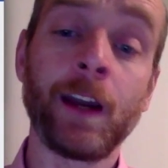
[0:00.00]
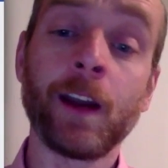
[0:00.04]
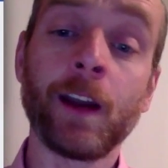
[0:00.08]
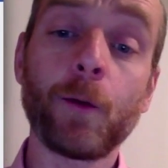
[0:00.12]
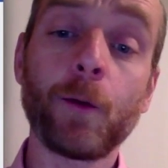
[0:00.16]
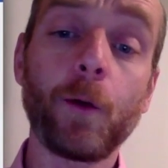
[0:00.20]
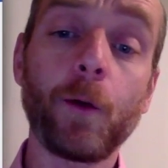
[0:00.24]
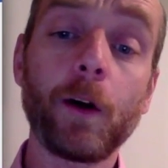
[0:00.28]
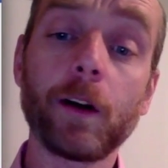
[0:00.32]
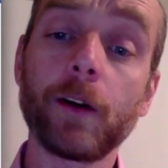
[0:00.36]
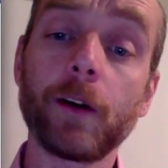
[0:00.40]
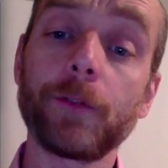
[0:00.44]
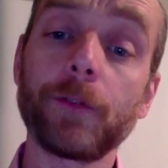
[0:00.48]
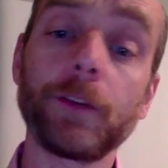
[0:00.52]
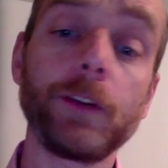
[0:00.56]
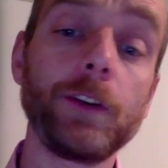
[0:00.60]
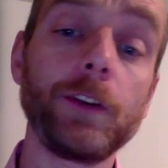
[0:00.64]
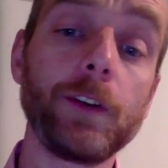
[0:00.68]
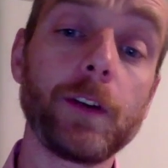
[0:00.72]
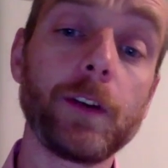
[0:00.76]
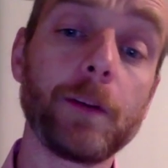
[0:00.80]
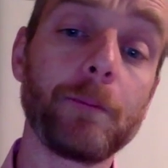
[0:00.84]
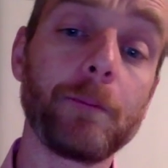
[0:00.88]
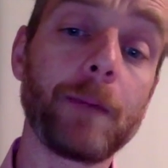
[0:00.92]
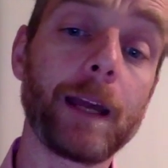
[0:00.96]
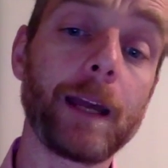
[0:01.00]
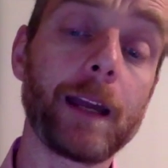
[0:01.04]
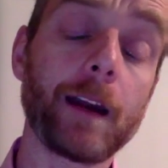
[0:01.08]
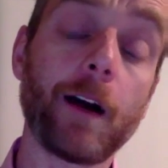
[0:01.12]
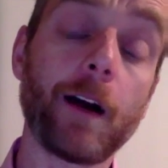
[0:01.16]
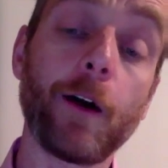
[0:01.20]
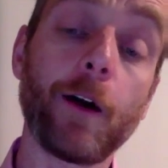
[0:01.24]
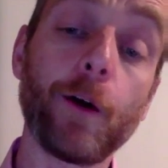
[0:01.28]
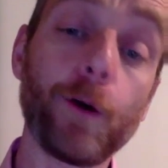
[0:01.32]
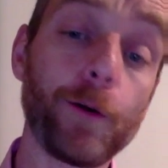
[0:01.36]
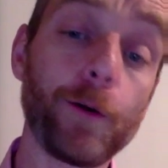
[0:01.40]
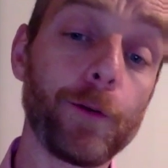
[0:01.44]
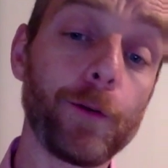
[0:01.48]
Quite often you can make
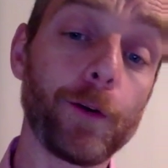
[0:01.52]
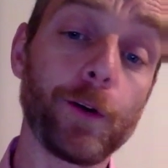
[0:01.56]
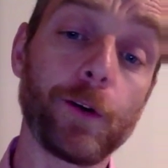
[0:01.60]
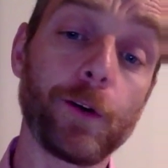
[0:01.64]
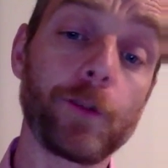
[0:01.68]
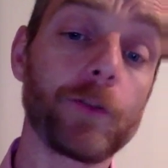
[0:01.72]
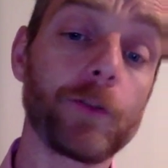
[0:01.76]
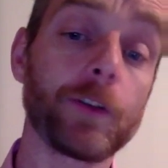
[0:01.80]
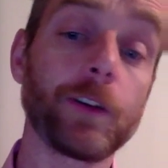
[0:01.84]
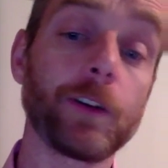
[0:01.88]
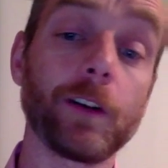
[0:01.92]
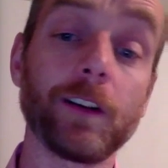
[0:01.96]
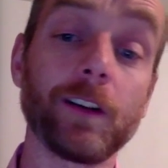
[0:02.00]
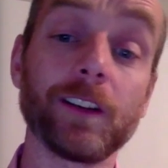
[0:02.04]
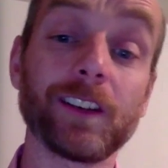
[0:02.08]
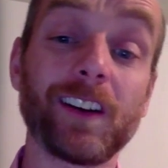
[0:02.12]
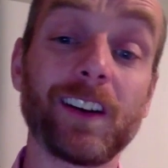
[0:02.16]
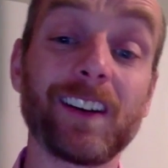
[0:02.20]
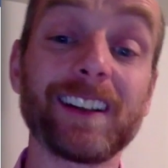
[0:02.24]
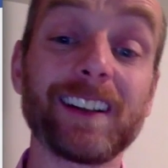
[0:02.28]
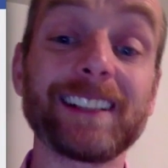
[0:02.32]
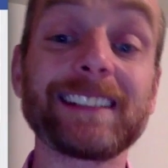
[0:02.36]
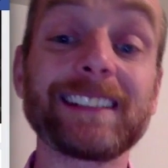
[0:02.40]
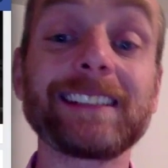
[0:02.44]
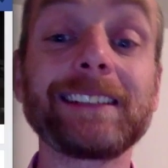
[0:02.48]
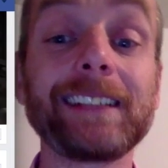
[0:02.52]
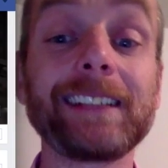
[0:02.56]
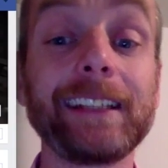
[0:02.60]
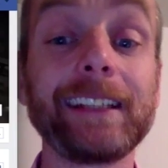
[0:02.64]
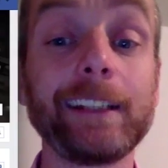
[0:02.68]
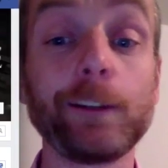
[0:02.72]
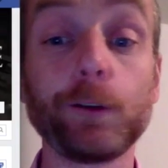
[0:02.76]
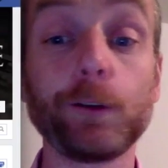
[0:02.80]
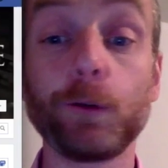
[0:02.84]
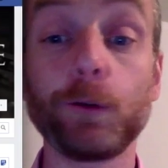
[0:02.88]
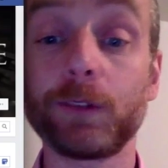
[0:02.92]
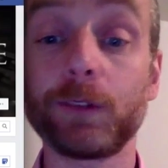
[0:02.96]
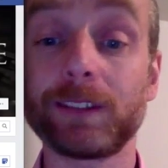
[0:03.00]
over $100 on a
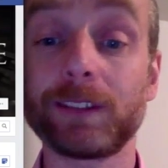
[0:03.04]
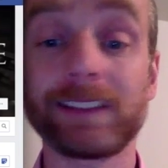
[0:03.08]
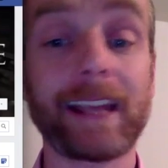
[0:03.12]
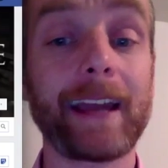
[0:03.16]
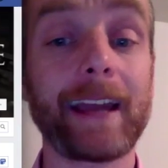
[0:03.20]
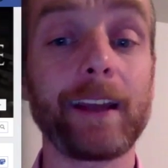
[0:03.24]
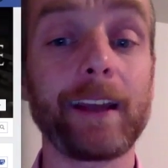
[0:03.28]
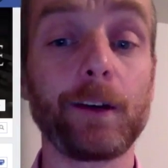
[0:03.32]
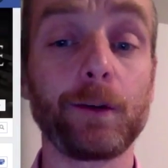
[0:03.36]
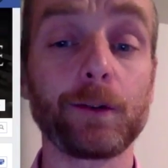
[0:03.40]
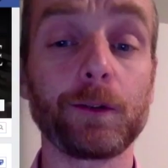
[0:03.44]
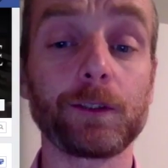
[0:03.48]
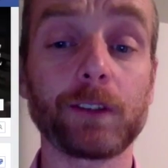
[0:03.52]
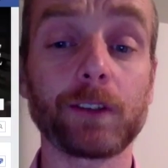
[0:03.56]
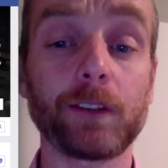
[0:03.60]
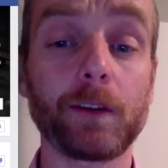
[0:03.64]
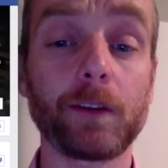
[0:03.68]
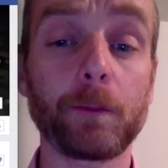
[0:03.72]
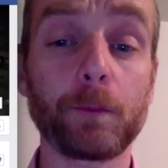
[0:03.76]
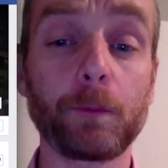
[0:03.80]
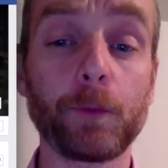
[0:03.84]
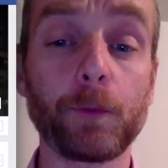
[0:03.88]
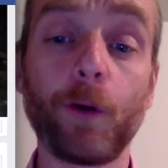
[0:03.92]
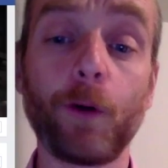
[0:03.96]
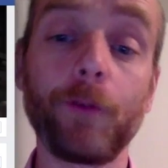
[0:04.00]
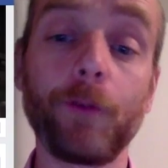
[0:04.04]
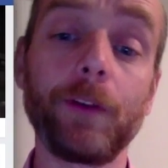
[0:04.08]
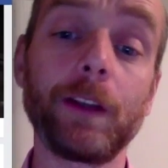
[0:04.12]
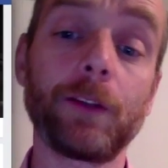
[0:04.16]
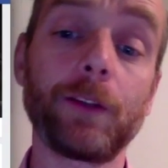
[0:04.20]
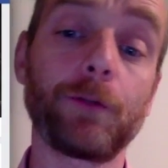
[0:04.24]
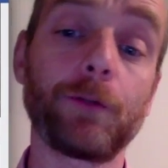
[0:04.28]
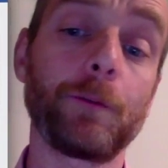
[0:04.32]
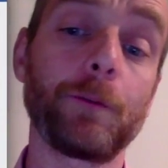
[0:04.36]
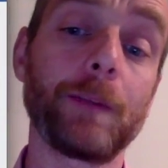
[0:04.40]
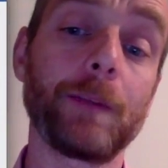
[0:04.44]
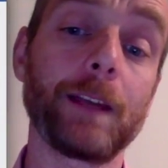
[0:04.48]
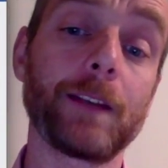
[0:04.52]
single sale, so the profits
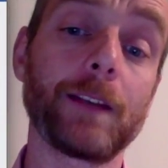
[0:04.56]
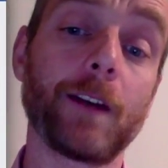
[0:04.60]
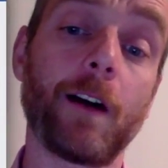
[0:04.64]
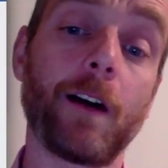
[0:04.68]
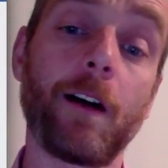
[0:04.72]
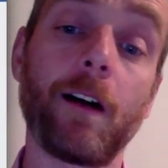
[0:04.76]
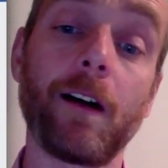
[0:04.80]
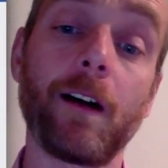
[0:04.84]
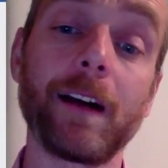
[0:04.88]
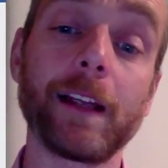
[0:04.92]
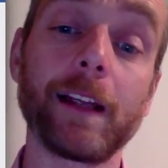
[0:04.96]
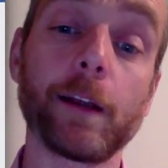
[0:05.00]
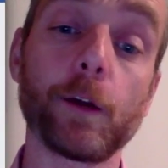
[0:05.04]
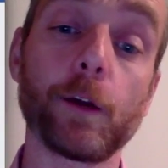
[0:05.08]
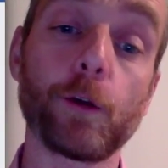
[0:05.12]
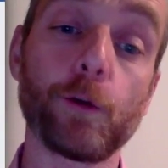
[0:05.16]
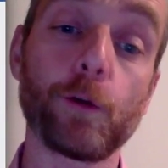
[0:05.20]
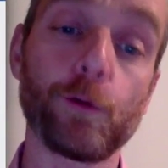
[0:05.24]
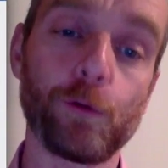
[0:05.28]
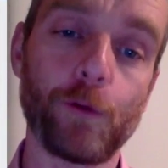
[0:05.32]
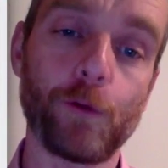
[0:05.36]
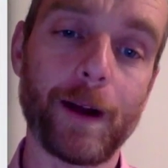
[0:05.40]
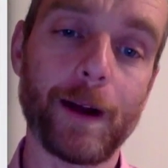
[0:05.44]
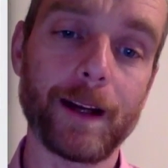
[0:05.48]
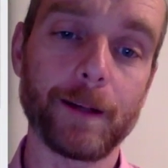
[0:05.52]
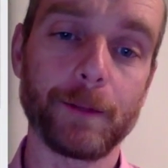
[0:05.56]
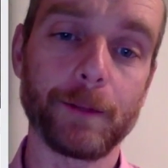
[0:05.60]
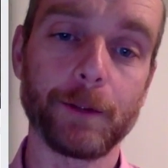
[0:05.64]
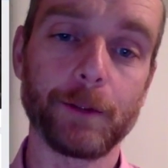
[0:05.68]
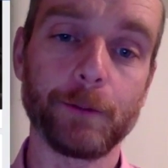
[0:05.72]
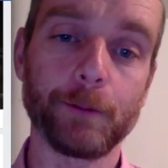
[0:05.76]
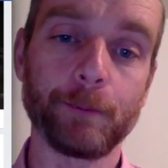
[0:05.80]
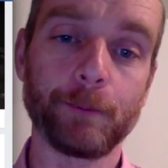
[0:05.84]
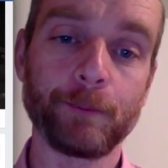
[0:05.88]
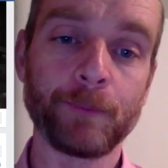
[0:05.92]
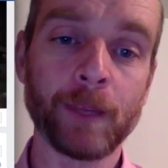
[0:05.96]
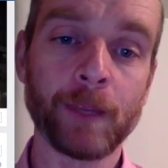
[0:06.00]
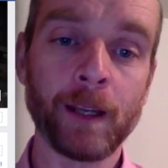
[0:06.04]
from this are incredible.